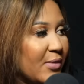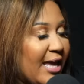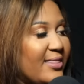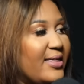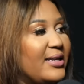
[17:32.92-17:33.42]

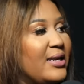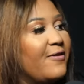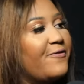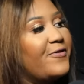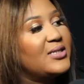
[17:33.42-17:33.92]
And then
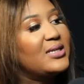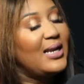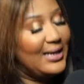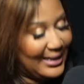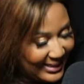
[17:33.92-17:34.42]

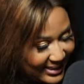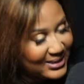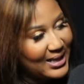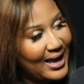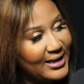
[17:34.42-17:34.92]
physically, this
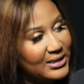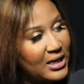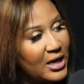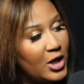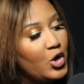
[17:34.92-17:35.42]
side.
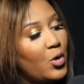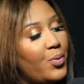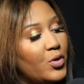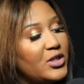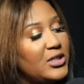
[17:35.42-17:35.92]
Your
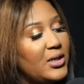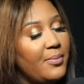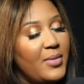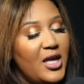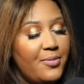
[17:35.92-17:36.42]
body,
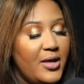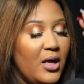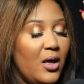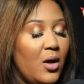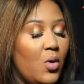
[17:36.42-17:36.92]
maybe,
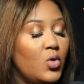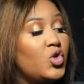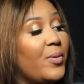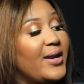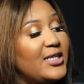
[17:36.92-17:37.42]

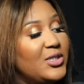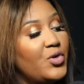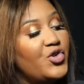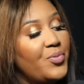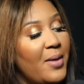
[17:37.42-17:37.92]
kuzoba na
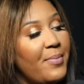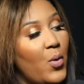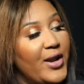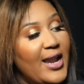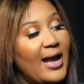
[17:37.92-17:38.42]
demon. Remember,
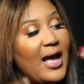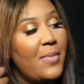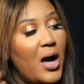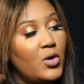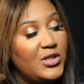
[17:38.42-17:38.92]
when I
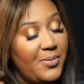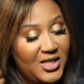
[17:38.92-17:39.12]
come out, there